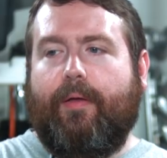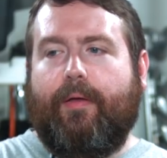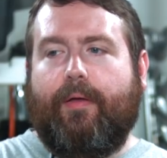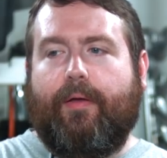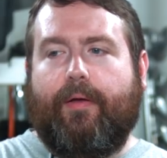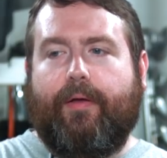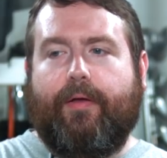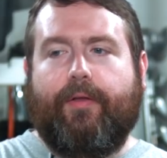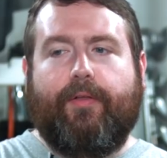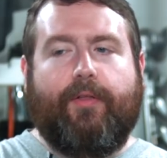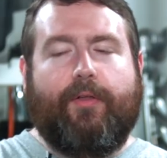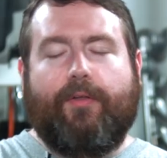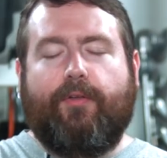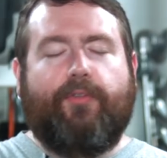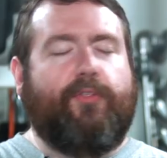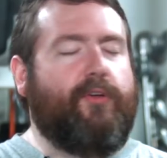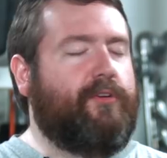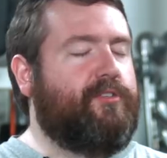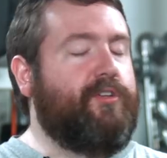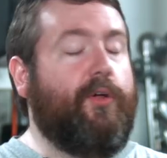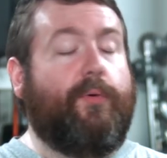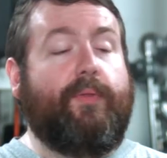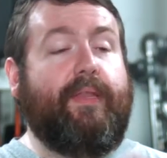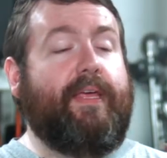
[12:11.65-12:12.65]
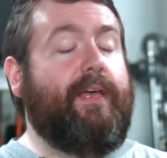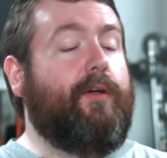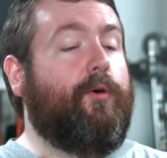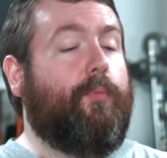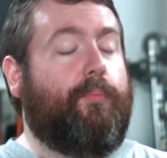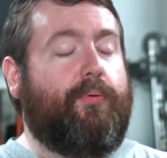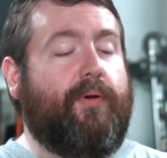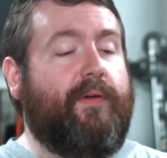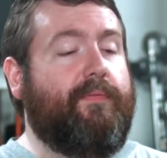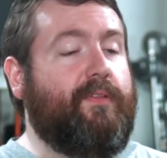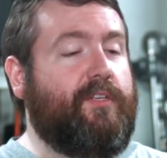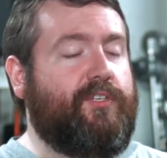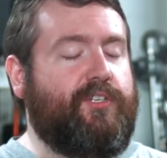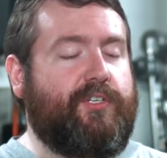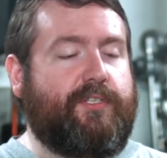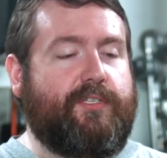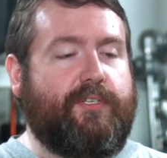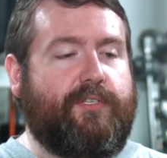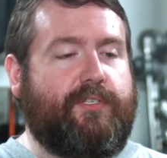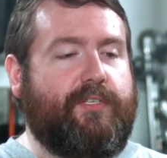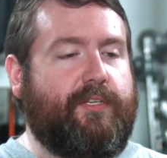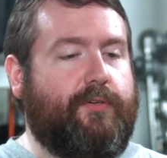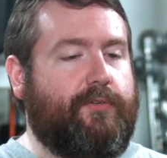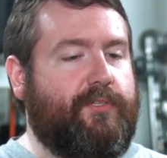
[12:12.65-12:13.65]
uh, you know, there's no legal privileges
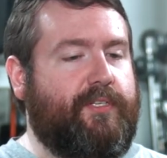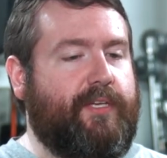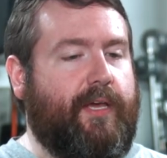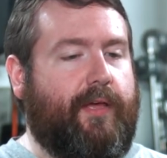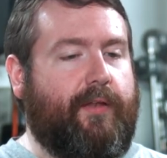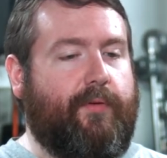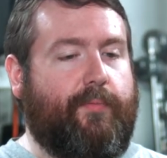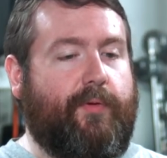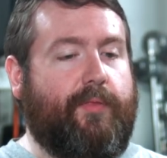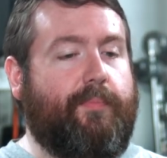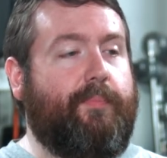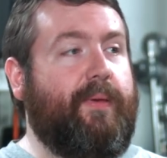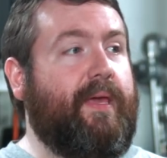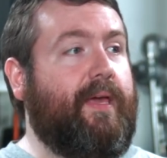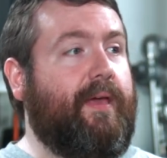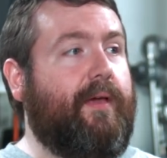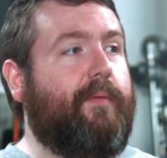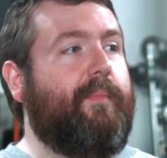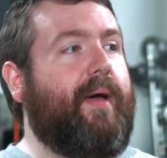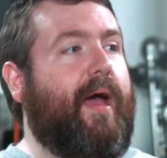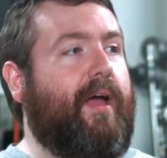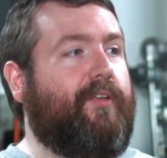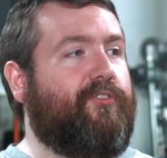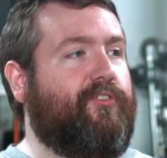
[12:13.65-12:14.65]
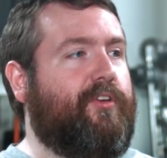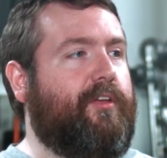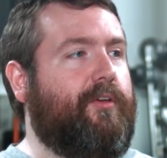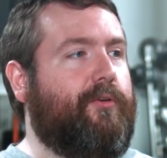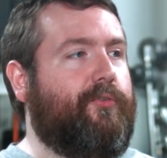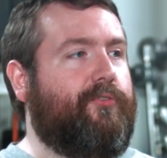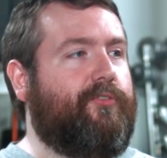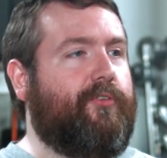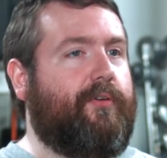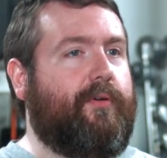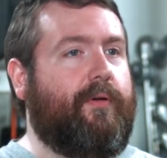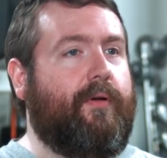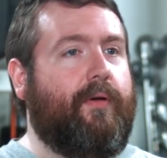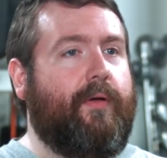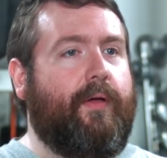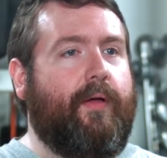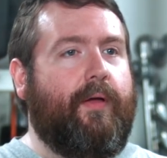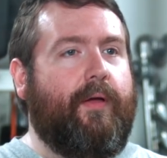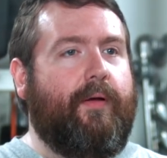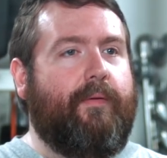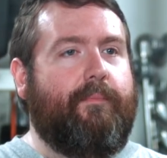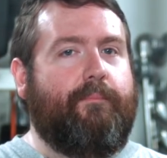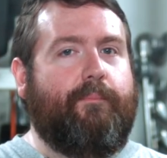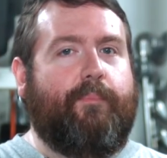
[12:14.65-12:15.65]
associated with being a magic user,
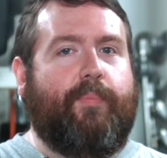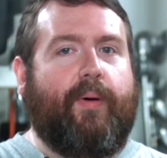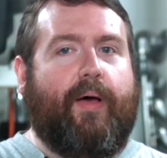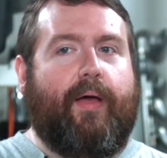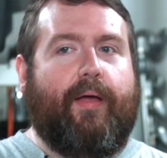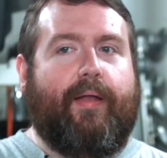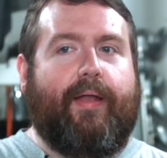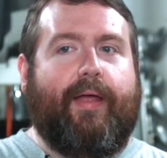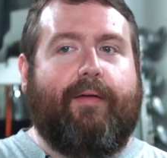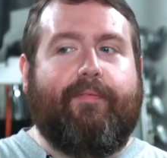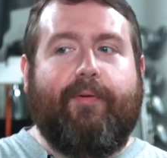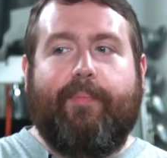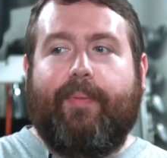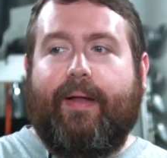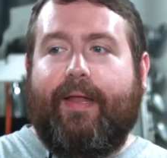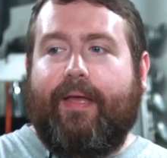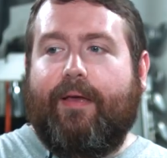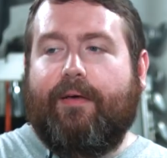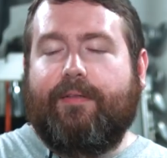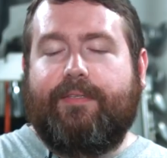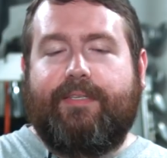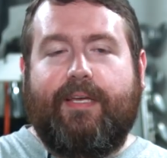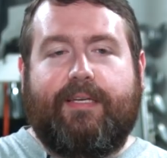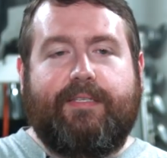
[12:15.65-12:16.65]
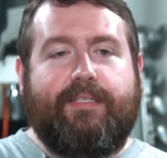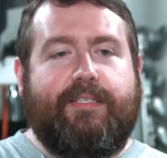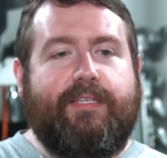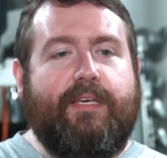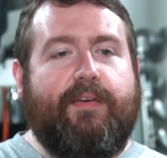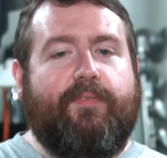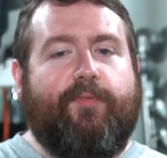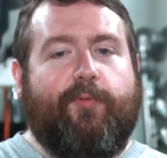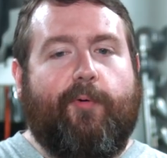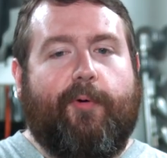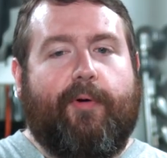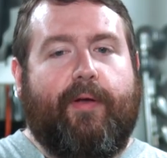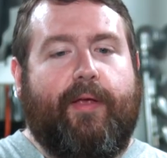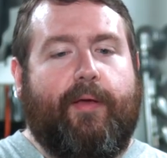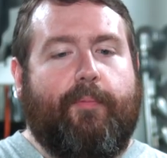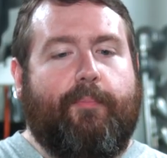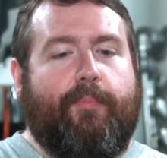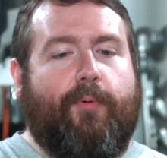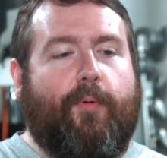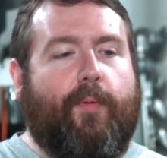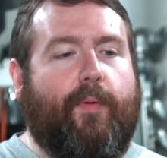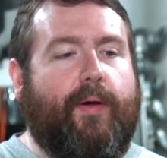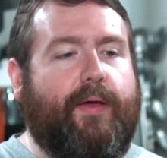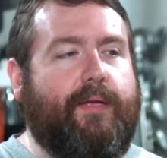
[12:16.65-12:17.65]
but everybody else has D four hit
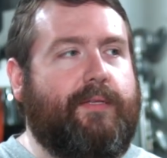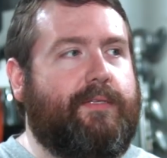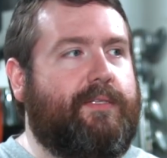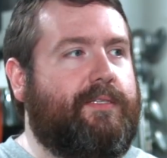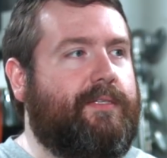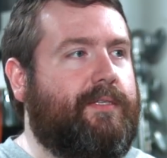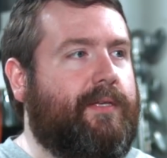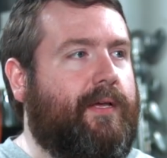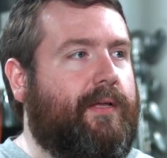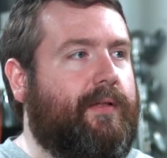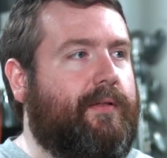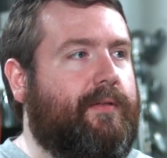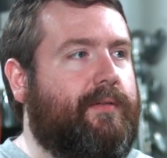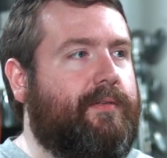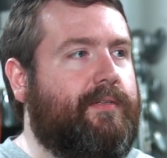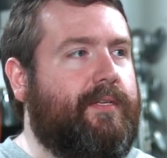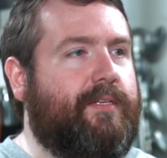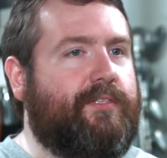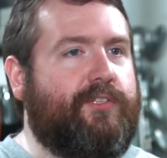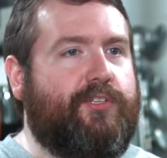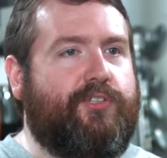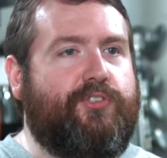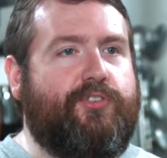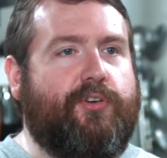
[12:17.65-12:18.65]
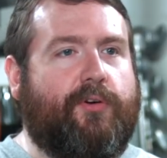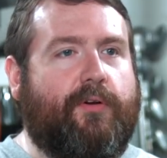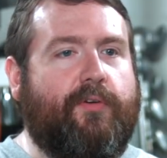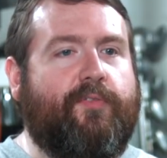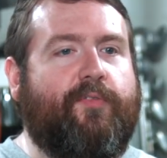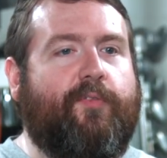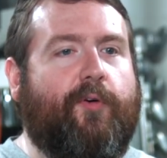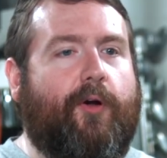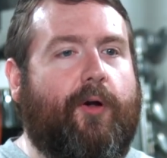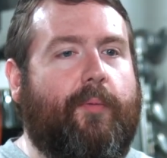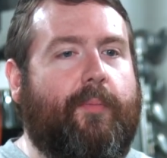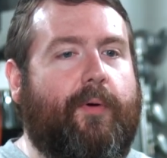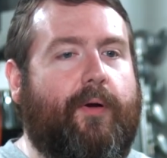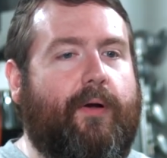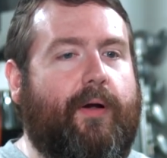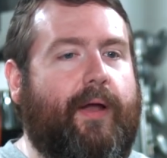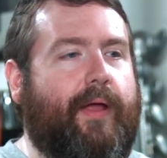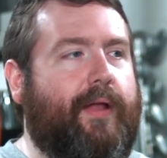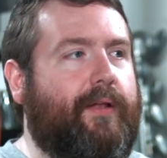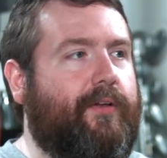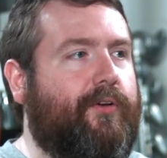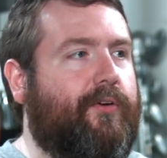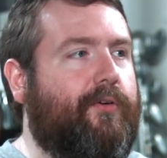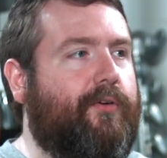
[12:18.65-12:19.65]
points and is a dirt farmer,
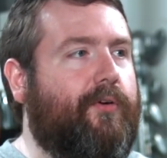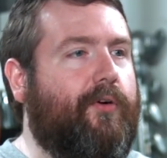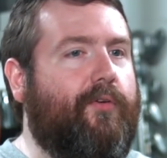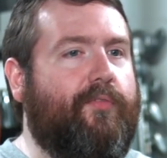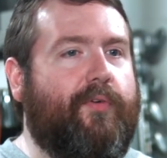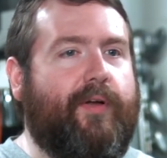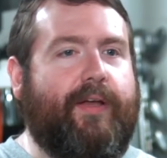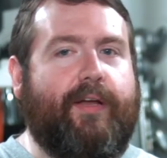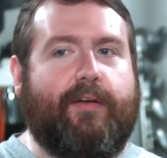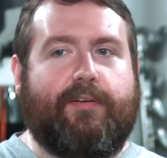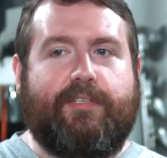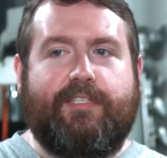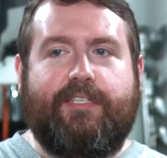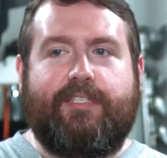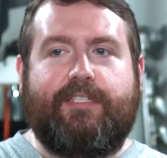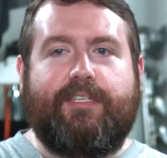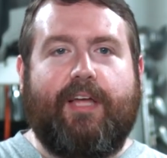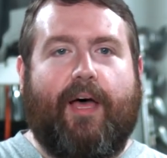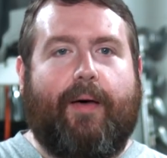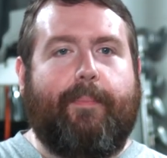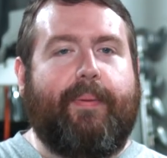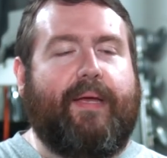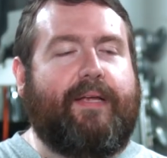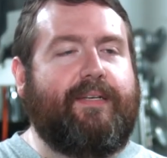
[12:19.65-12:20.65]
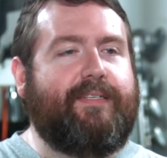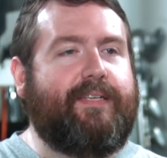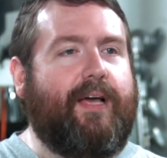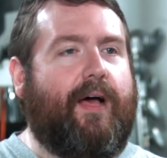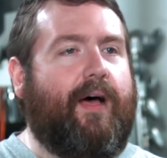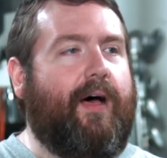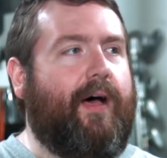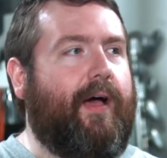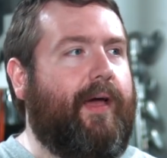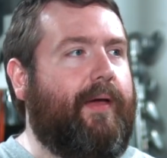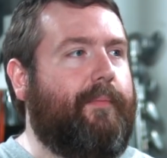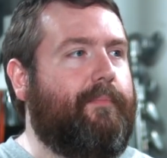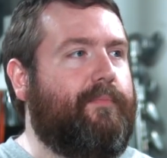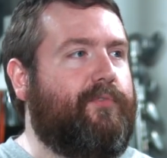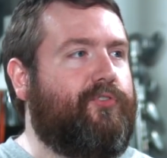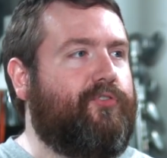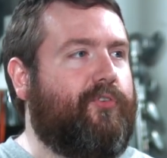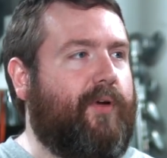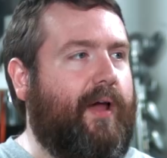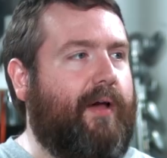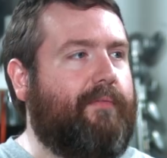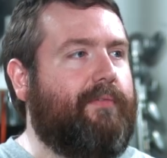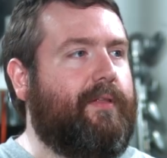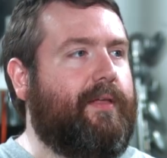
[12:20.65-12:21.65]
and you're over here stopping time,
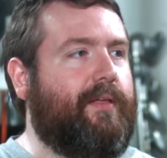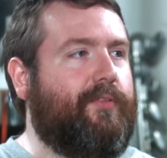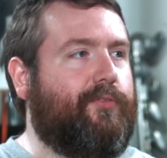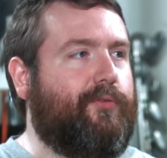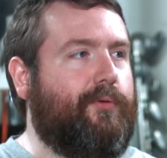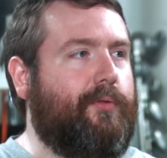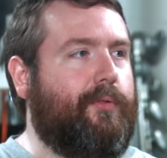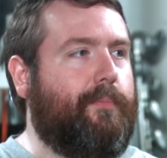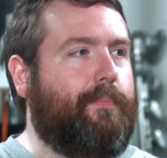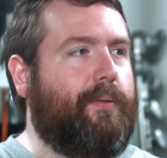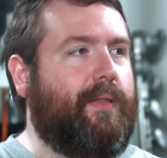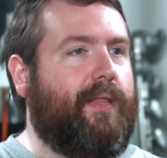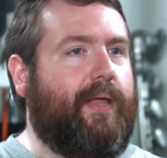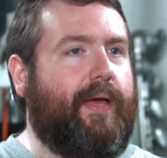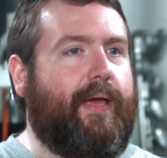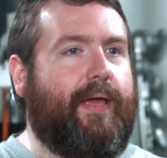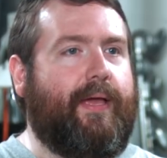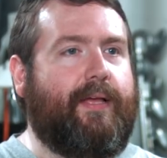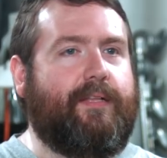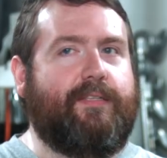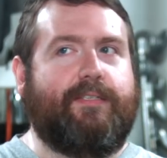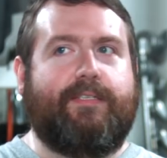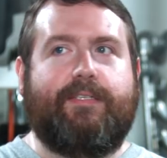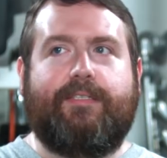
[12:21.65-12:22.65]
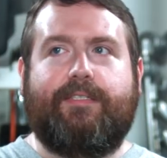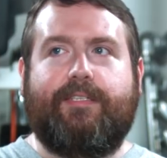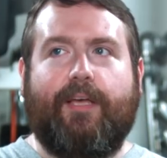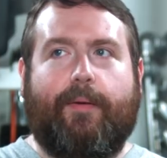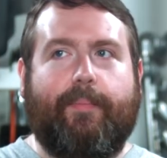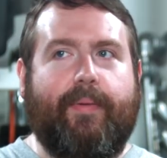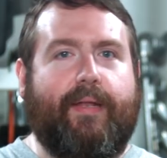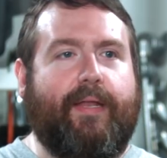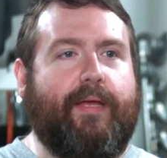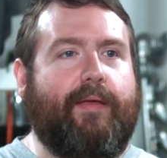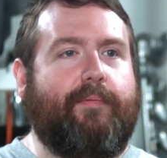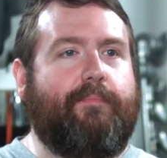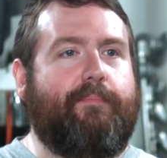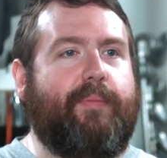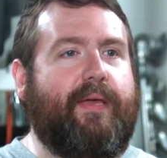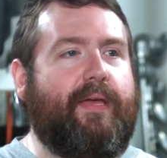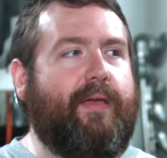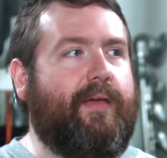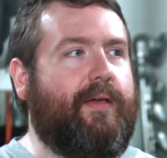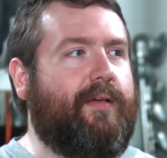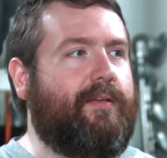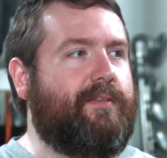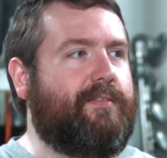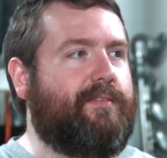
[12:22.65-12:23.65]
traveling through the plains, summoning
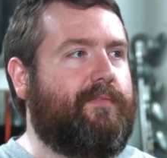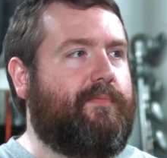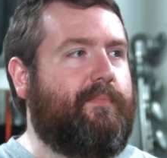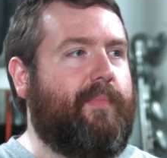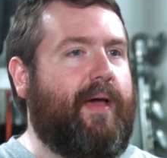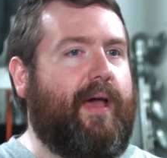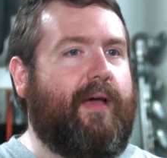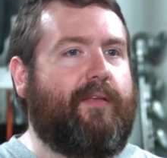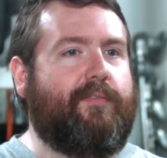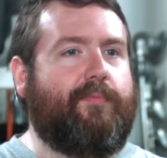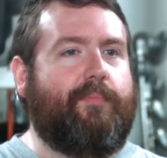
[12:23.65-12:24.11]
beings of mass